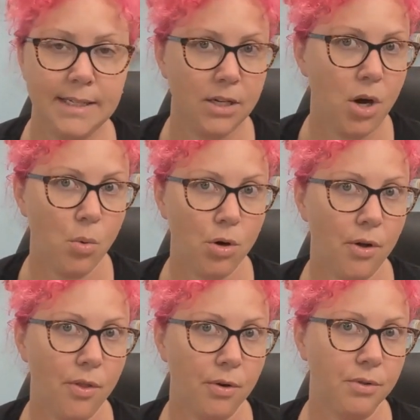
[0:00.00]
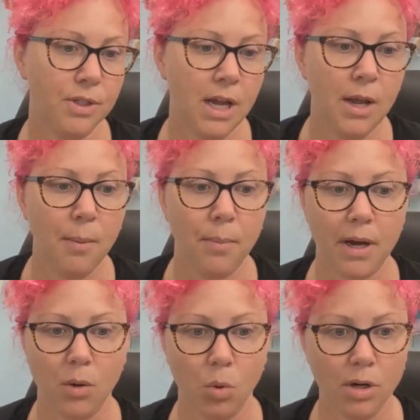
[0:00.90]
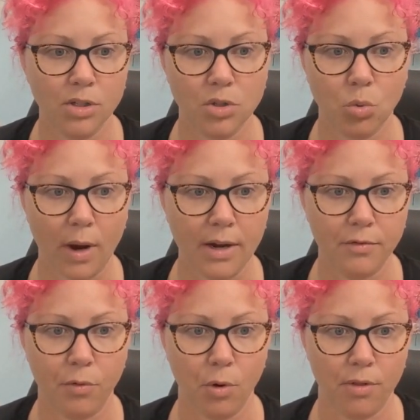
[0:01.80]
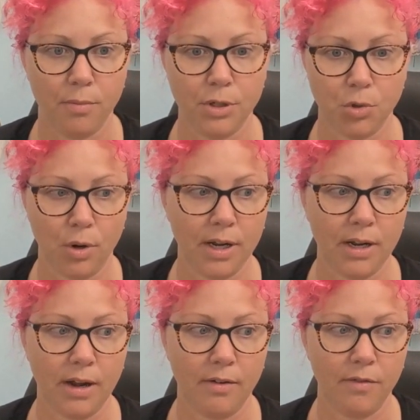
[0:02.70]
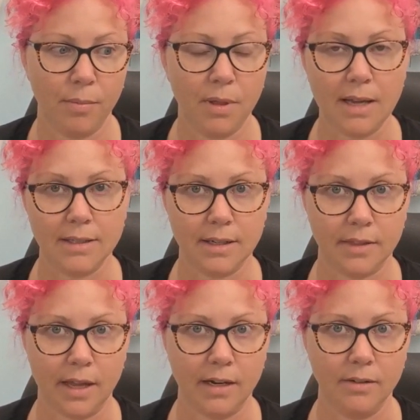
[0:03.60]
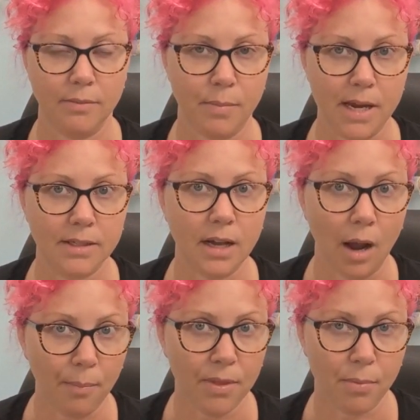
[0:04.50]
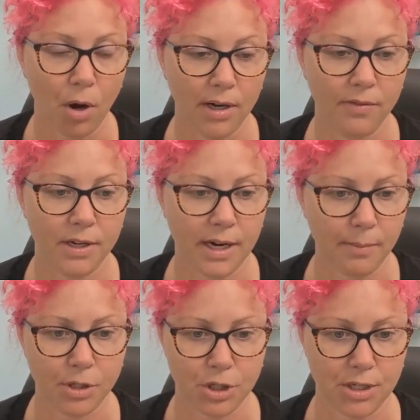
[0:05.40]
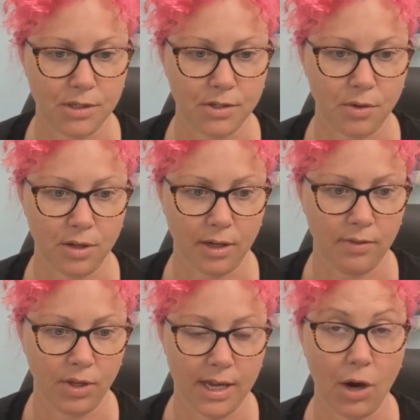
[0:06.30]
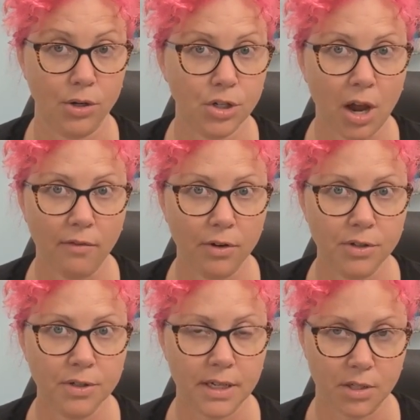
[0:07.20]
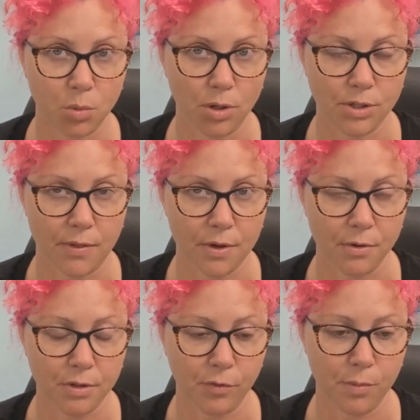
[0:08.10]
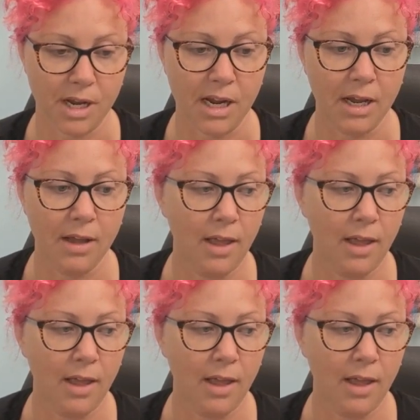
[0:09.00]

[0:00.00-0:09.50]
Did not work on those, but it works great for the majority of the plastic that makes up the body of the knitting machine. So the, the carriage covers, it's worked on those for me.